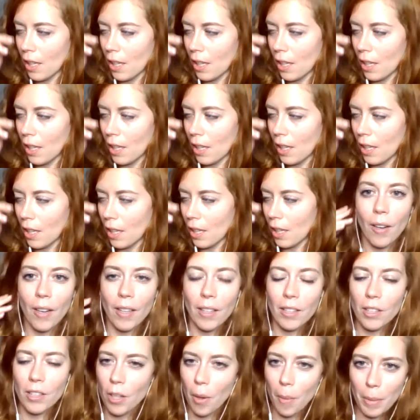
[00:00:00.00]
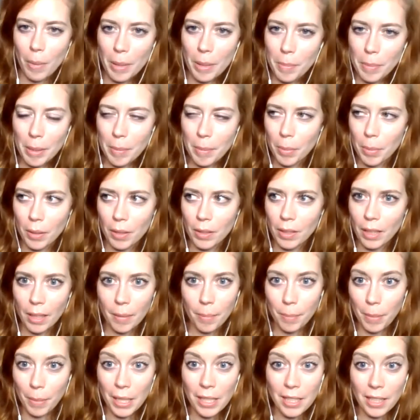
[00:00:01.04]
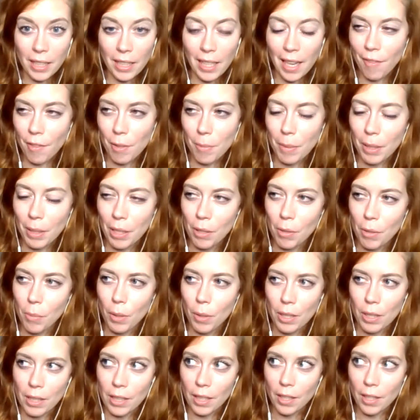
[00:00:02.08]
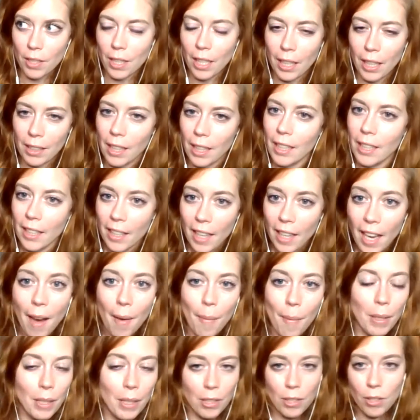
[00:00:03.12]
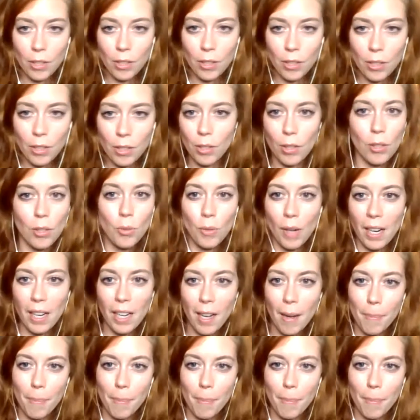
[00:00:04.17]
And he caught so many people, like basically everybody who worked there saying like, yeah, we just straight up